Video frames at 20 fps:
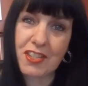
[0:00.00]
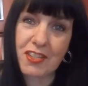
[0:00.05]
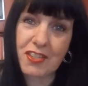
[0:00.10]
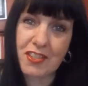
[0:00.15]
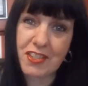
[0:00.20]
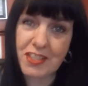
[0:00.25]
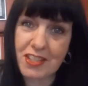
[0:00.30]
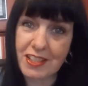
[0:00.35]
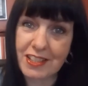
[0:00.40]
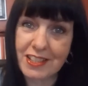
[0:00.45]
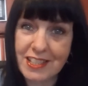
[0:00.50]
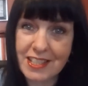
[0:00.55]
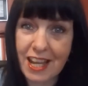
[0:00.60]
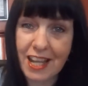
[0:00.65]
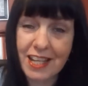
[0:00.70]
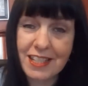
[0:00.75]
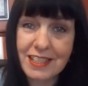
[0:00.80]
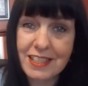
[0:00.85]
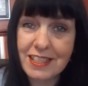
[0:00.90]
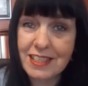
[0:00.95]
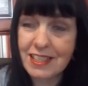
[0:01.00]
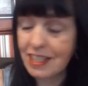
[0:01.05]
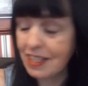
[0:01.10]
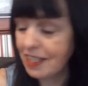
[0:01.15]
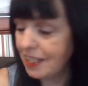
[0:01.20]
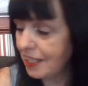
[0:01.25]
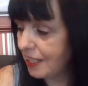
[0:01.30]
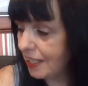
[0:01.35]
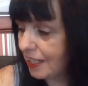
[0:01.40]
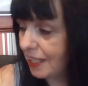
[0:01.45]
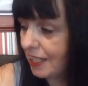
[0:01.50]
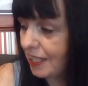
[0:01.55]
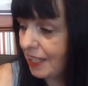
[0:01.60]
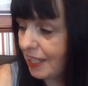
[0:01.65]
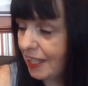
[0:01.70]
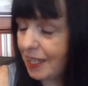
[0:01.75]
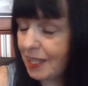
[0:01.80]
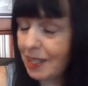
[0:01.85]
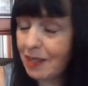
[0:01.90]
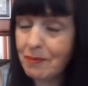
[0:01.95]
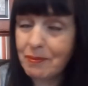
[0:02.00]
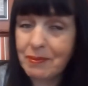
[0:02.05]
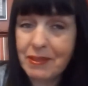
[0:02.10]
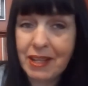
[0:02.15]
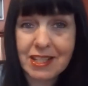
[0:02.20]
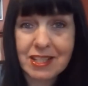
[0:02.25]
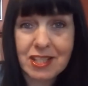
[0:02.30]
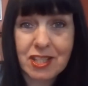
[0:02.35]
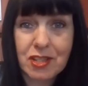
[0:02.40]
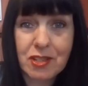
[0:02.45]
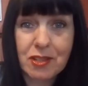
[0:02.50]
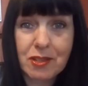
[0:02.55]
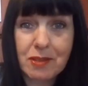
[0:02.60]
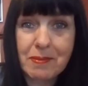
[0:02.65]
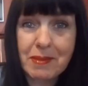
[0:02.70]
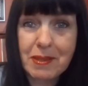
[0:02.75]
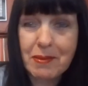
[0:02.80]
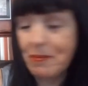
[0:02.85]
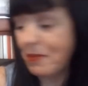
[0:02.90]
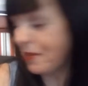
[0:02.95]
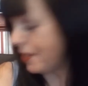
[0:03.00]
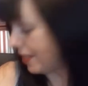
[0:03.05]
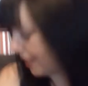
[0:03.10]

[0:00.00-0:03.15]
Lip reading: just content next to me, but